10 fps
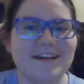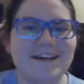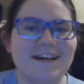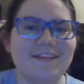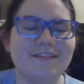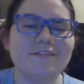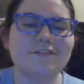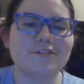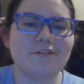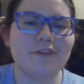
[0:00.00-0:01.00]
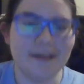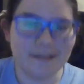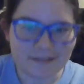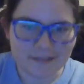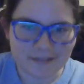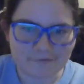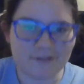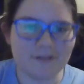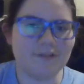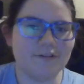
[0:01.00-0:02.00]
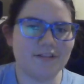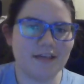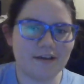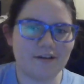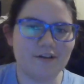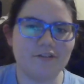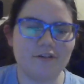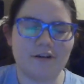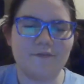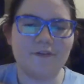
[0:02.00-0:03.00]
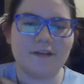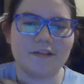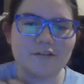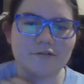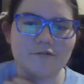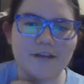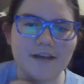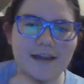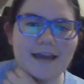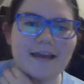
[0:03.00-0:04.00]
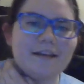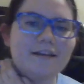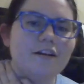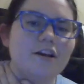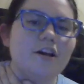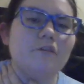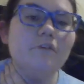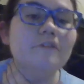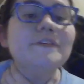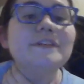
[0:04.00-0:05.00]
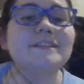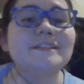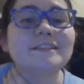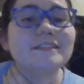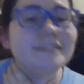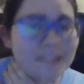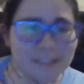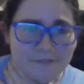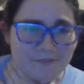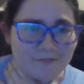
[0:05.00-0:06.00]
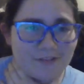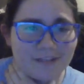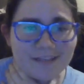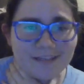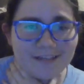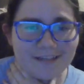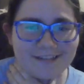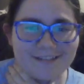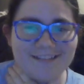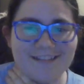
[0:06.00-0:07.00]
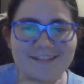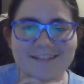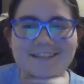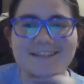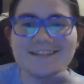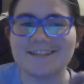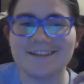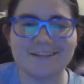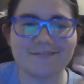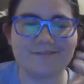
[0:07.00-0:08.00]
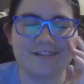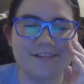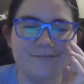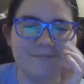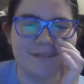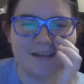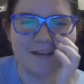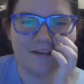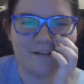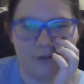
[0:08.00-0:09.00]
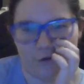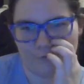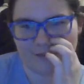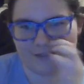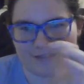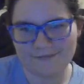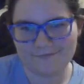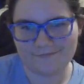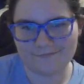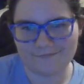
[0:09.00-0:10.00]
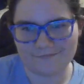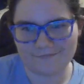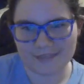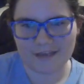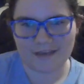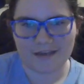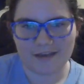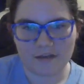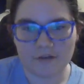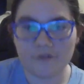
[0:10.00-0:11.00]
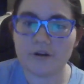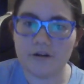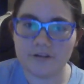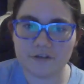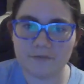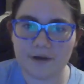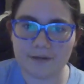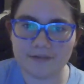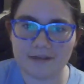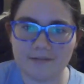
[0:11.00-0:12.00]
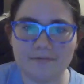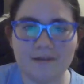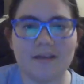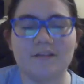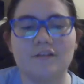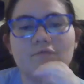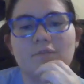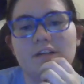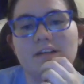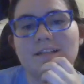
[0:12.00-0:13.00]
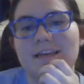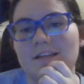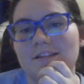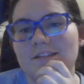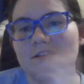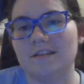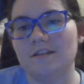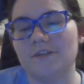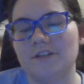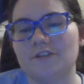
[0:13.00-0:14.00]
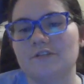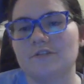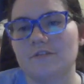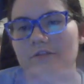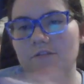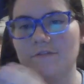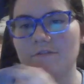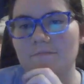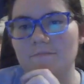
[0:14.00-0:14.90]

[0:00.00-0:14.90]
And then the show ends with another take on the Dark Phoenix story. Again, Wolvie's least favorite thing. That just sucks for him. Always. Logan also pops up in 2010's The Avengers Earth's